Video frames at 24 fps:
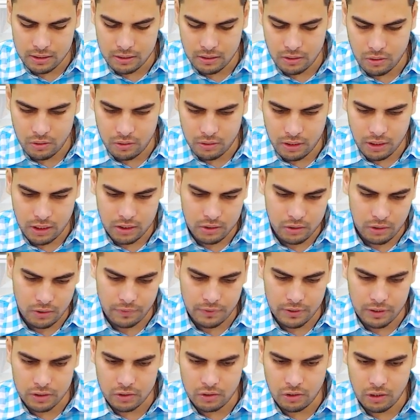Okay, so if
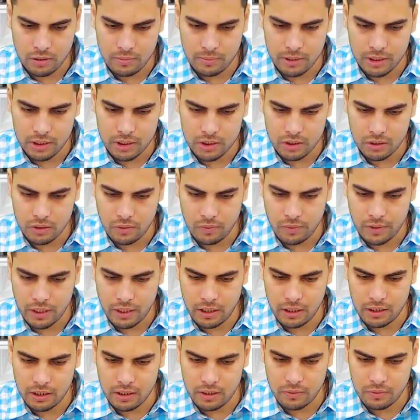it is not mentioned over
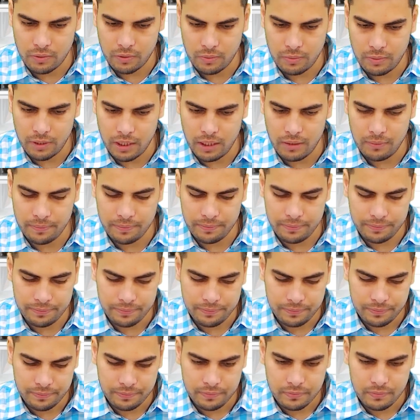here, it would be
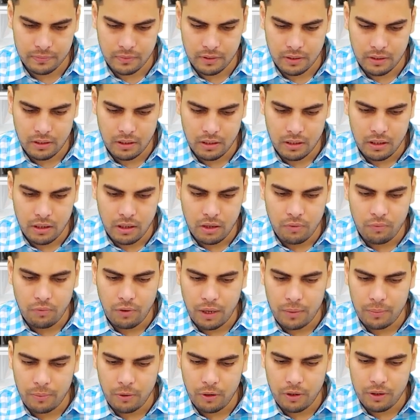
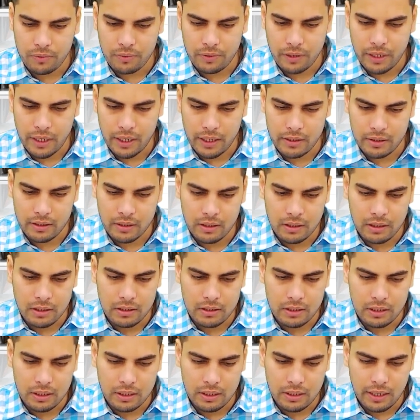5.38.
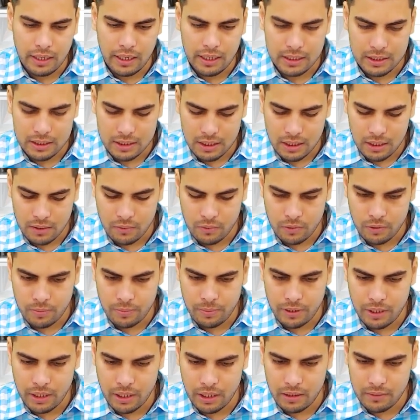Then the next thing would
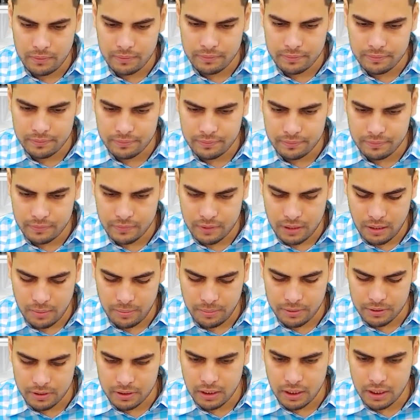be
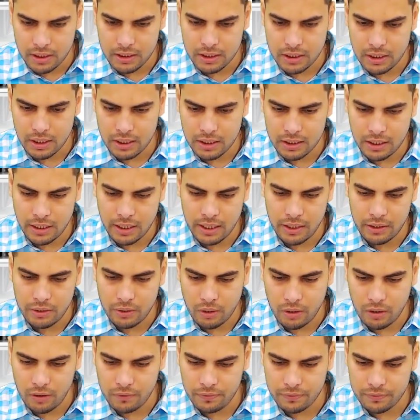depreciation at the rate
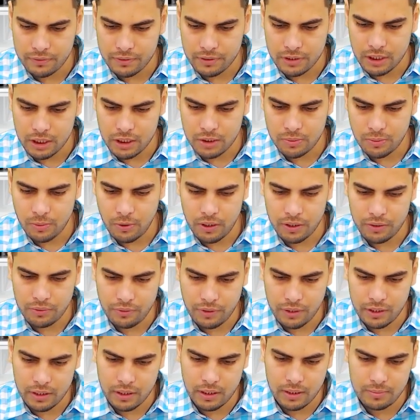of
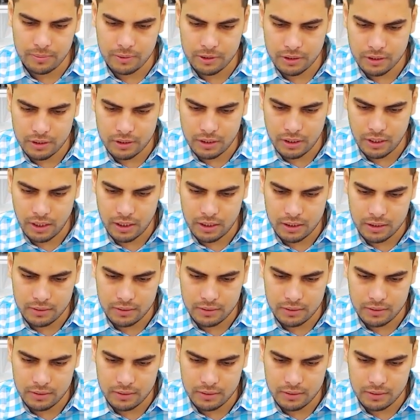0.33 percentage.